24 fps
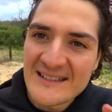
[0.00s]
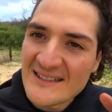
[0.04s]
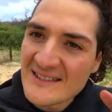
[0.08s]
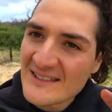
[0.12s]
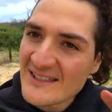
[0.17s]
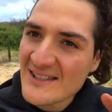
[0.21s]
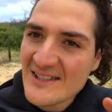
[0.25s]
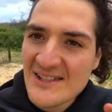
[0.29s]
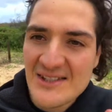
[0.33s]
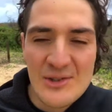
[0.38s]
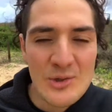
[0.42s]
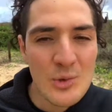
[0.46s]

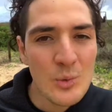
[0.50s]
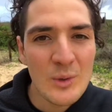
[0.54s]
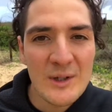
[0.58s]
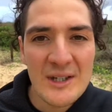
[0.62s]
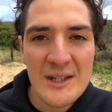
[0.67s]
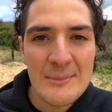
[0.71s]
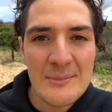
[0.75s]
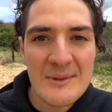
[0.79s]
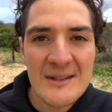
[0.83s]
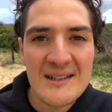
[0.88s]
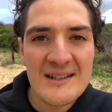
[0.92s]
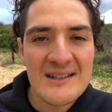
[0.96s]
Just
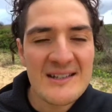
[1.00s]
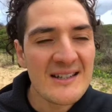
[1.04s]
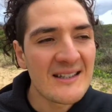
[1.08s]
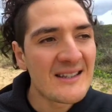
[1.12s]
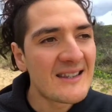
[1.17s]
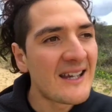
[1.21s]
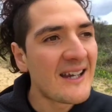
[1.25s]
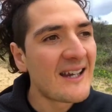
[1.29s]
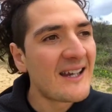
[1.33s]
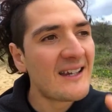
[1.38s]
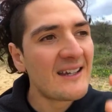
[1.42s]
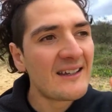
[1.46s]
20 minutes a
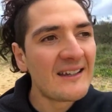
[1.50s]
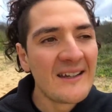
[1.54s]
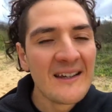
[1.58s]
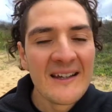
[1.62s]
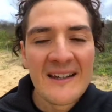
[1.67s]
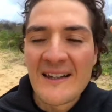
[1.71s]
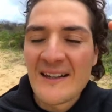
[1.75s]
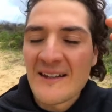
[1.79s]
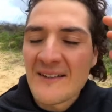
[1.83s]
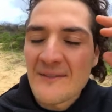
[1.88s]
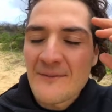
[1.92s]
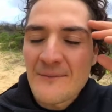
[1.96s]
day,
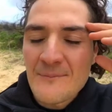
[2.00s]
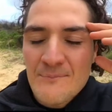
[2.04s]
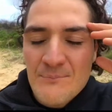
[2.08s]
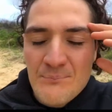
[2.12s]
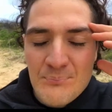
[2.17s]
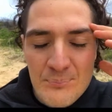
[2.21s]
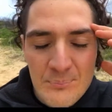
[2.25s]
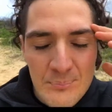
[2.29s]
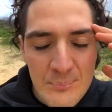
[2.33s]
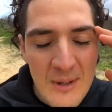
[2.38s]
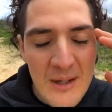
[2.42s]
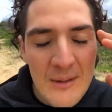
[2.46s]

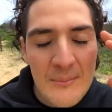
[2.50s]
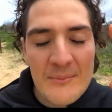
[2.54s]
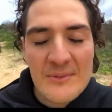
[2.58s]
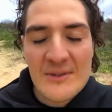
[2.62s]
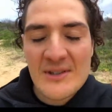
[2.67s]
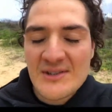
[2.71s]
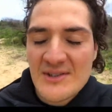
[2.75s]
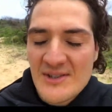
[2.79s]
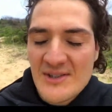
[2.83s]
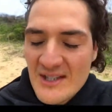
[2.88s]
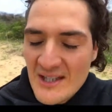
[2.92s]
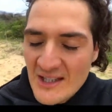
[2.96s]

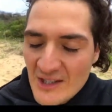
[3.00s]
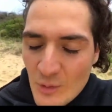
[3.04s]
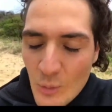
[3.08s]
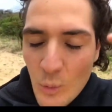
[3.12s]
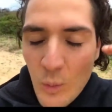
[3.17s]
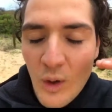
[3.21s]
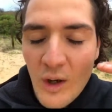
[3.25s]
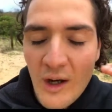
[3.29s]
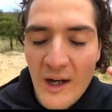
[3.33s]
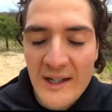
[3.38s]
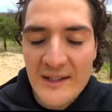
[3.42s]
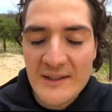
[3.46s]
just get
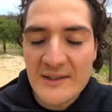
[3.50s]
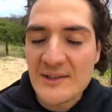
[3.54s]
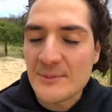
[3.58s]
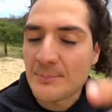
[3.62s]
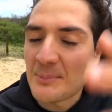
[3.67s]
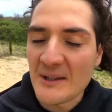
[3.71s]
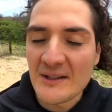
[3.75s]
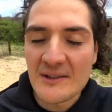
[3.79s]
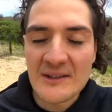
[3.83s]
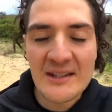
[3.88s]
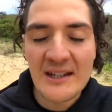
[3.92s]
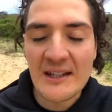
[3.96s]
quiet,
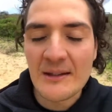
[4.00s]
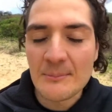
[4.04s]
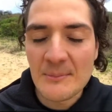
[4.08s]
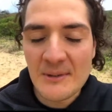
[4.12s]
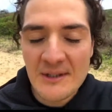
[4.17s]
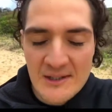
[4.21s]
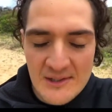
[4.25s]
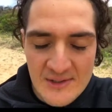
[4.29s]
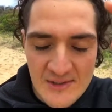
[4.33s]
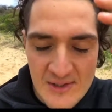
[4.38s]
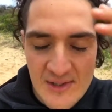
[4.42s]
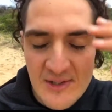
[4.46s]
spend 10
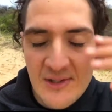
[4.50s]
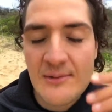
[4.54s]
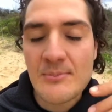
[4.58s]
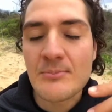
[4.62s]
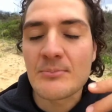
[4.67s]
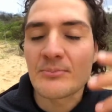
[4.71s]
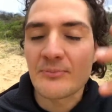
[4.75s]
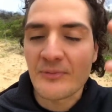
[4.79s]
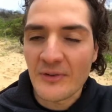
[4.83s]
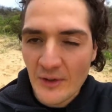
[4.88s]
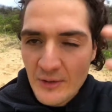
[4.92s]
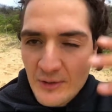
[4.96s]
minutes just
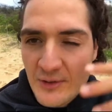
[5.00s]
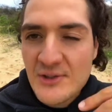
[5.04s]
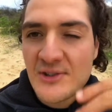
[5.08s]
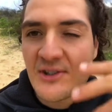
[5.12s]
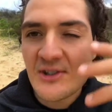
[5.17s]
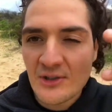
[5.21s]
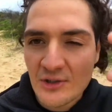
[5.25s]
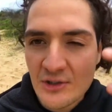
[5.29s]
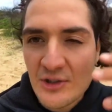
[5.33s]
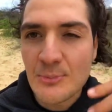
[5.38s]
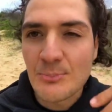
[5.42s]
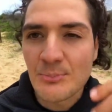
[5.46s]

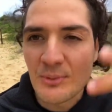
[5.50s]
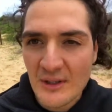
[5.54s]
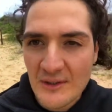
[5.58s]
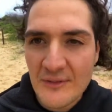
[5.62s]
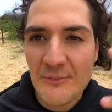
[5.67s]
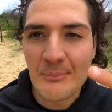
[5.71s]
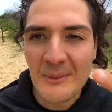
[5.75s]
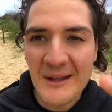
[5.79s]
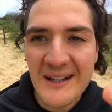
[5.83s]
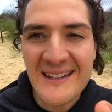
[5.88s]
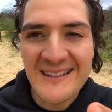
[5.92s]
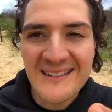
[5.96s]
focusing on your
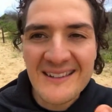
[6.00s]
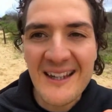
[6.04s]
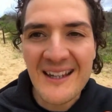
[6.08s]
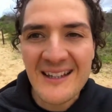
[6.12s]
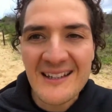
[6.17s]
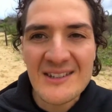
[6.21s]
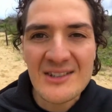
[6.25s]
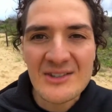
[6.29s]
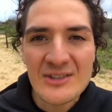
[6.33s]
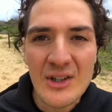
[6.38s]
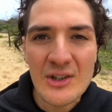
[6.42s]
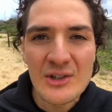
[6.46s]
breath,
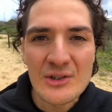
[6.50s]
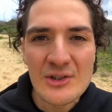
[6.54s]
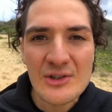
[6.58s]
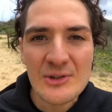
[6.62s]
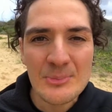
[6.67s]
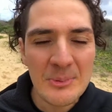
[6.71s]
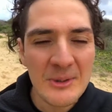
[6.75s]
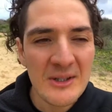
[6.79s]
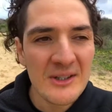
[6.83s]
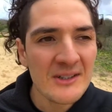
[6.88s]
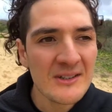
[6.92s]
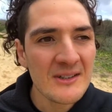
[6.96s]
meditate, so you
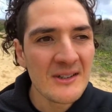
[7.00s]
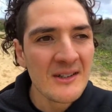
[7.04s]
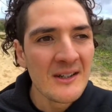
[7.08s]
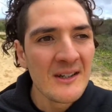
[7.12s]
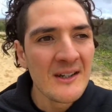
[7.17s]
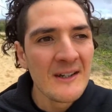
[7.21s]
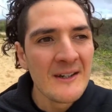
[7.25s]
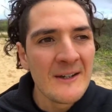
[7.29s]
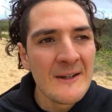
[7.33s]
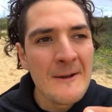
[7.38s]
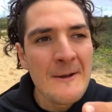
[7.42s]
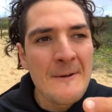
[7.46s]
speak,
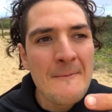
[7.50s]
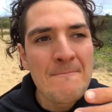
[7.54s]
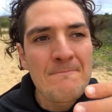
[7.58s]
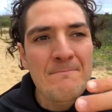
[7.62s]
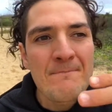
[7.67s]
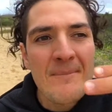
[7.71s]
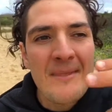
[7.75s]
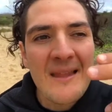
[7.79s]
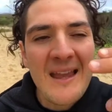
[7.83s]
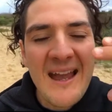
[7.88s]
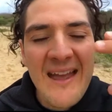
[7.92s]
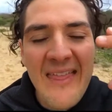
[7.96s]

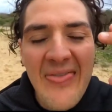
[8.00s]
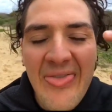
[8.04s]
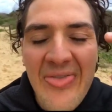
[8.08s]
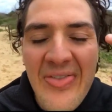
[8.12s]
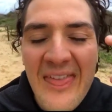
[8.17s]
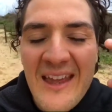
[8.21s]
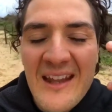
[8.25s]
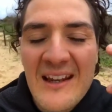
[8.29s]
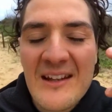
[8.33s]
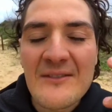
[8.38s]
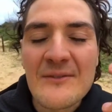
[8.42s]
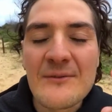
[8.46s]
and
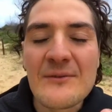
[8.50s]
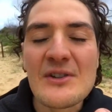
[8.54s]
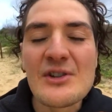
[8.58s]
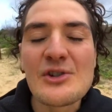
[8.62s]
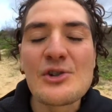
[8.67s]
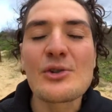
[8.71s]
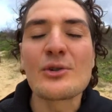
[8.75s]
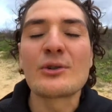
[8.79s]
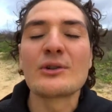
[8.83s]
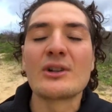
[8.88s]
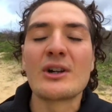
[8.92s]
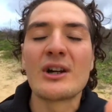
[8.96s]
then
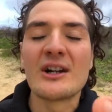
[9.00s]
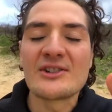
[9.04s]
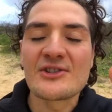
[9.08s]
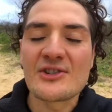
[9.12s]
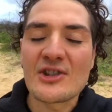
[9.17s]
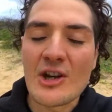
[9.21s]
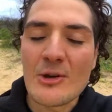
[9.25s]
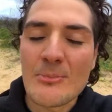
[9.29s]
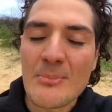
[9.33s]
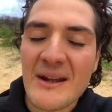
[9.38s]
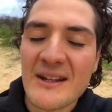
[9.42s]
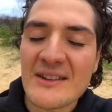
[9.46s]
visualize,
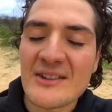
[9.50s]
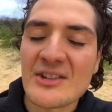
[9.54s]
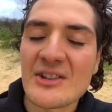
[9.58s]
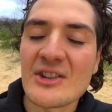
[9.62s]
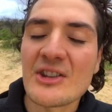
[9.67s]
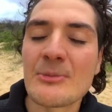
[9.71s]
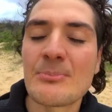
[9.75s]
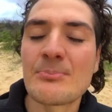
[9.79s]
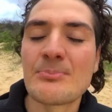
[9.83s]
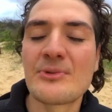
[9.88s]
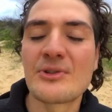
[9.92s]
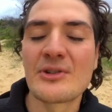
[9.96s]
go back to
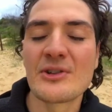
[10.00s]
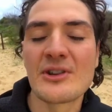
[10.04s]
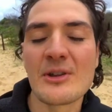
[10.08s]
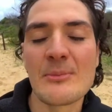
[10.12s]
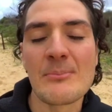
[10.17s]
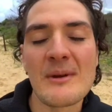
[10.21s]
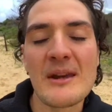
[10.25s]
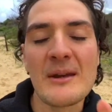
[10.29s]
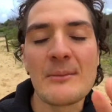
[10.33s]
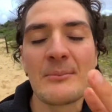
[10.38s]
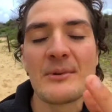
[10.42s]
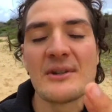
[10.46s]
the
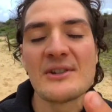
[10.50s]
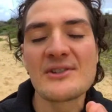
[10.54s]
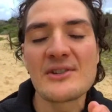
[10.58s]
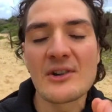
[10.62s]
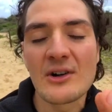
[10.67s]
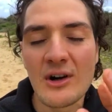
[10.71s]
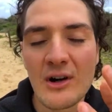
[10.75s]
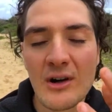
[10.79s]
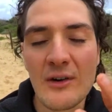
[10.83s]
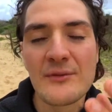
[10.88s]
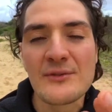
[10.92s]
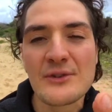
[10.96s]
memories
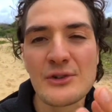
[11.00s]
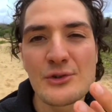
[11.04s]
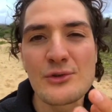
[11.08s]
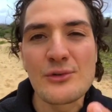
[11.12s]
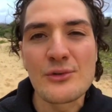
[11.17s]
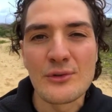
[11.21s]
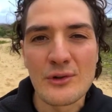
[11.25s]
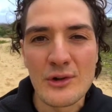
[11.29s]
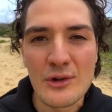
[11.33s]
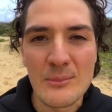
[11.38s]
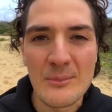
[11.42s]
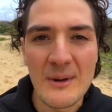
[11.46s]
of the
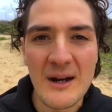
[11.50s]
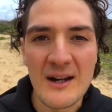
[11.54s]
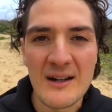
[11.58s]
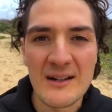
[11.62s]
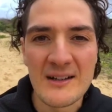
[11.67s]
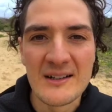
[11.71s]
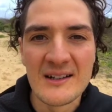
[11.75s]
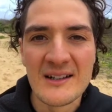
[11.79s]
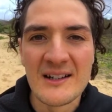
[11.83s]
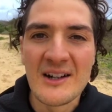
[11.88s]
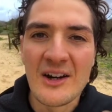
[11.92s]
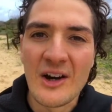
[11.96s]
trauma,
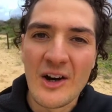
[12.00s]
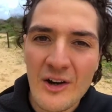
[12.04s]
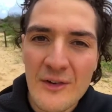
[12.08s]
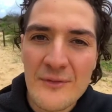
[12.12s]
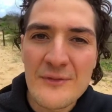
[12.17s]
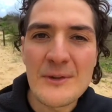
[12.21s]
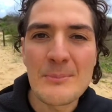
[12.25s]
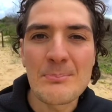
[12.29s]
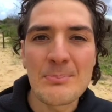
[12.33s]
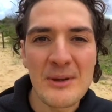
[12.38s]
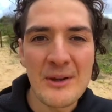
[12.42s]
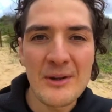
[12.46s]

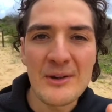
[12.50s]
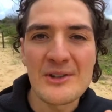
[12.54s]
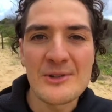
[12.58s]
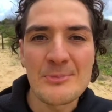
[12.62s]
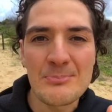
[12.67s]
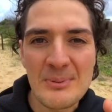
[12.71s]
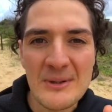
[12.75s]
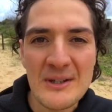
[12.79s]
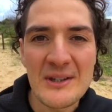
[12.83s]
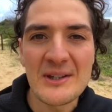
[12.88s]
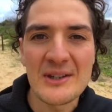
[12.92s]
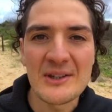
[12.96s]
of your parents
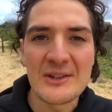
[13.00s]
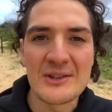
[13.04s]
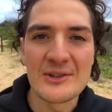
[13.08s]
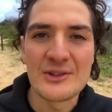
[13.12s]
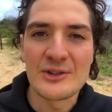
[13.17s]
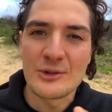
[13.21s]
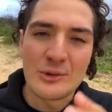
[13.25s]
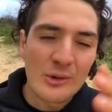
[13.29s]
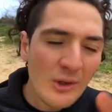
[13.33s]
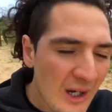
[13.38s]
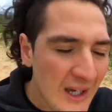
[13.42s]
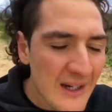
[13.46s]
picking on
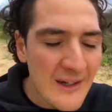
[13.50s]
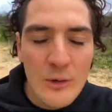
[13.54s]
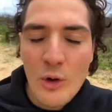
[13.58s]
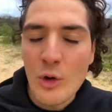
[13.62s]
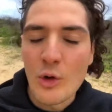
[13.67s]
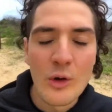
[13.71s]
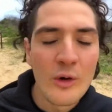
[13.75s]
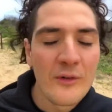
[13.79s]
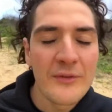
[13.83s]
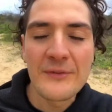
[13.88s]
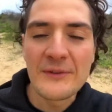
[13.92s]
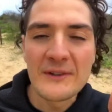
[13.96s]
you, and
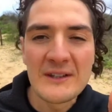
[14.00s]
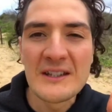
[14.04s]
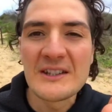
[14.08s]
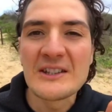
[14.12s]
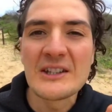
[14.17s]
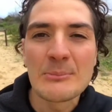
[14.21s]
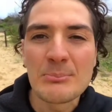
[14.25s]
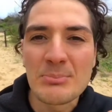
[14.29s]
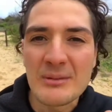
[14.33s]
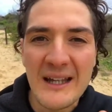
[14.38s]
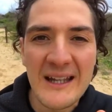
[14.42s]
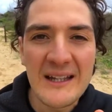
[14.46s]
or fill in
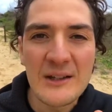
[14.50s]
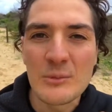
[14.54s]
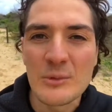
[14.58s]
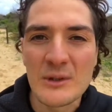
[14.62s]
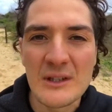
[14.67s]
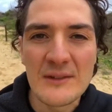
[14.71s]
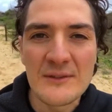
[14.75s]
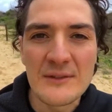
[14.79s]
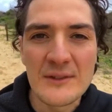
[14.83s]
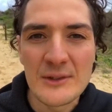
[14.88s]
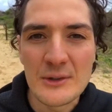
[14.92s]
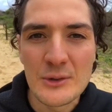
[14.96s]
the blank,
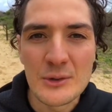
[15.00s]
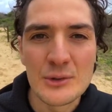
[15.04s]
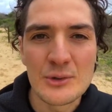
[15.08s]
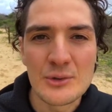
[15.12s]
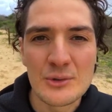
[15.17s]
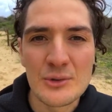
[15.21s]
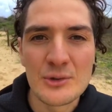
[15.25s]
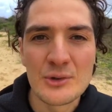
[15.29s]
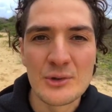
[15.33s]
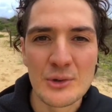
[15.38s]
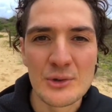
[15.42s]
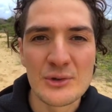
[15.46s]
whatever
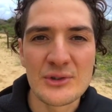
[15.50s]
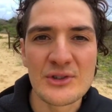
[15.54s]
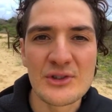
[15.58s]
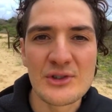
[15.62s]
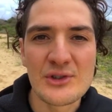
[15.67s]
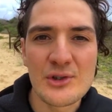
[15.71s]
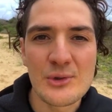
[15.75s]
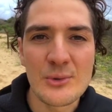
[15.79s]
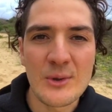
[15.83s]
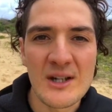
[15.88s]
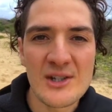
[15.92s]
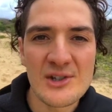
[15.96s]
your
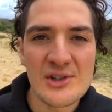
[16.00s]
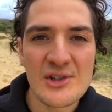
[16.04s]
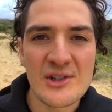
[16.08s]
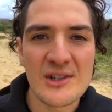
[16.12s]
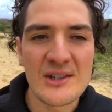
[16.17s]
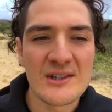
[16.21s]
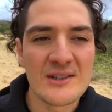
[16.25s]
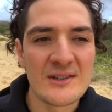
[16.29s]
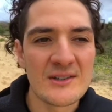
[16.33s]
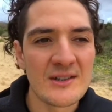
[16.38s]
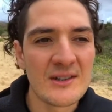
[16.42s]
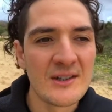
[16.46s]
situation
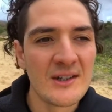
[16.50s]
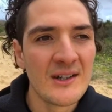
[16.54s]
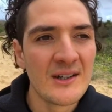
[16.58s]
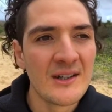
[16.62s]
is.